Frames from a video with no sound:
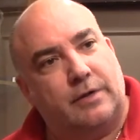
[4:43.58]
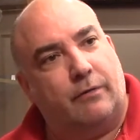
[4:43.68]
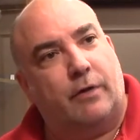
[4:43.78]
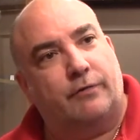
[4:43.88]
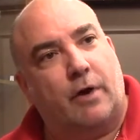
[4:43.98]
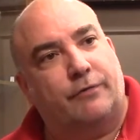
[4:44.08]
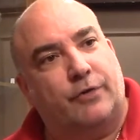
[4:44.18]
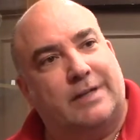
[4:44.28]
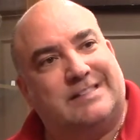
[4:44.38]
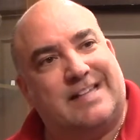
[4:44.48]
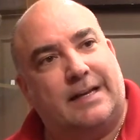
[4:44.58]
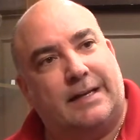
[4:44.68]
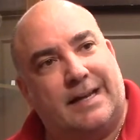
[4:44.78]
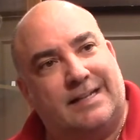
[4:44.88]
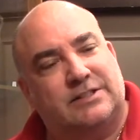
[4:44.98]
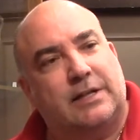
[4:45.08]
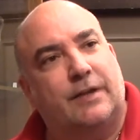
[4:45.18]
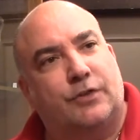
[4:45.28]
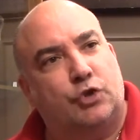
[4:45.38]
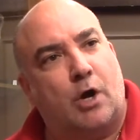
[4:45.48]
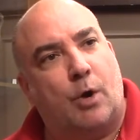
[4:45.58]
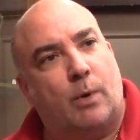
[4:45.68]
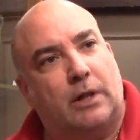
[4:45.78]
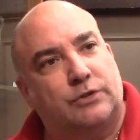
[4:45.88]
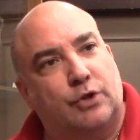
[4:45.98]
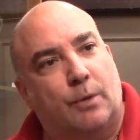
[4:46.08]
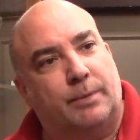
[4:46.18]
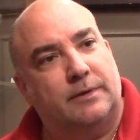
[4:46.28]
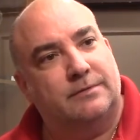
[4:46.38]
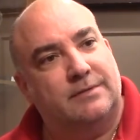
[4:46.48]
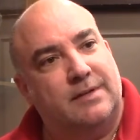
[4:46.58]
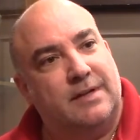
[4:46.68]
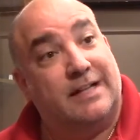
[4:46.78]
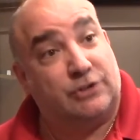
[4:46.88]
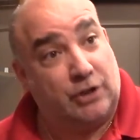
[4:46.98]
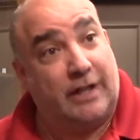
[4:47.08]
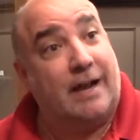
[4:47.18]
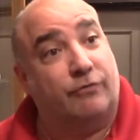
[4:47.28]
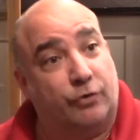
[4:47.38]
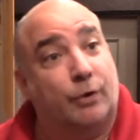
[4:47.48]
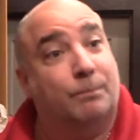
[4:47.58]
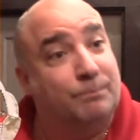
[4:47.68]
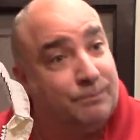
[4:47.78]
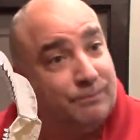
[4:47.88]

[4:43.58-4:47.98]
several of our friends standing inside the jaw while it's open. We still have room.